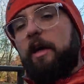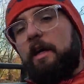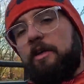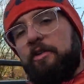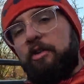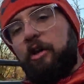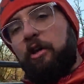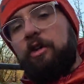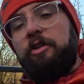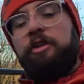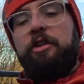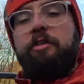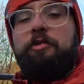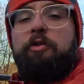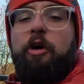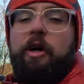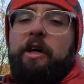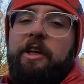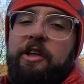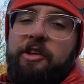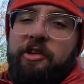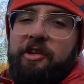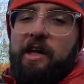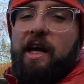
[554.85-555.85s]
long as you've got
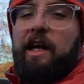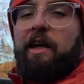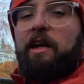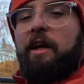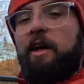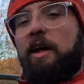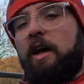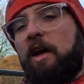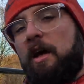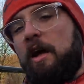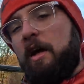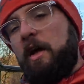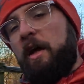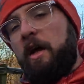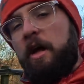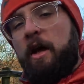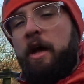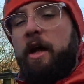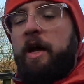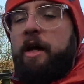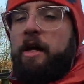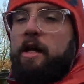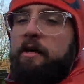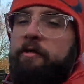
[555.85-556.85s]
your shelter,
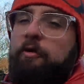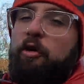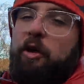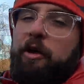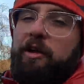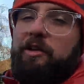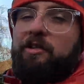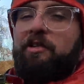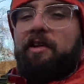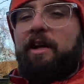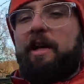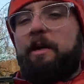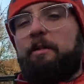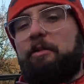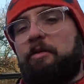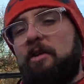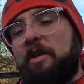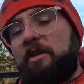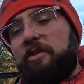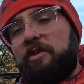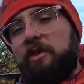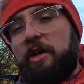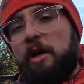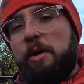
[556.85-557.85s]
you've got your sleep
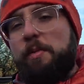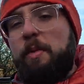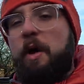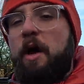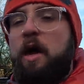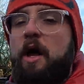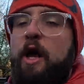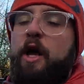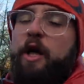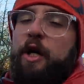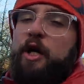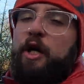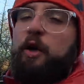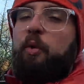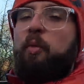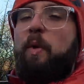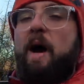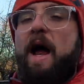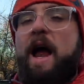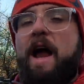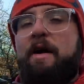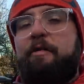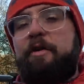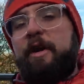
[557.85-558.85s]
system, you're
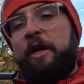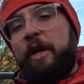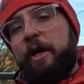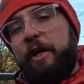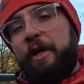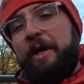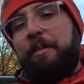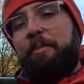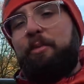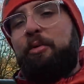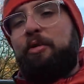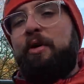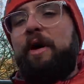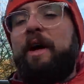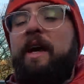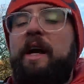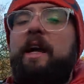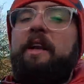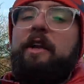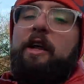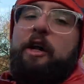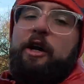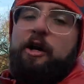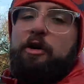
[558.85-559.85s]
wearing and you're
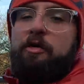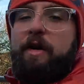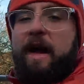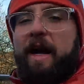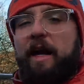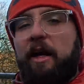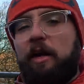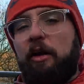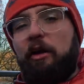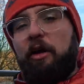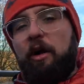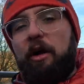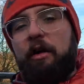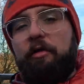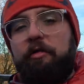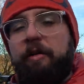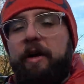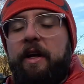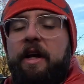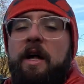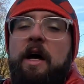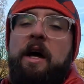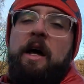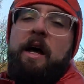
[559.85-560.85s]
bringing the correct
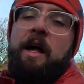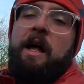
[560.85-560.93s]
clothing,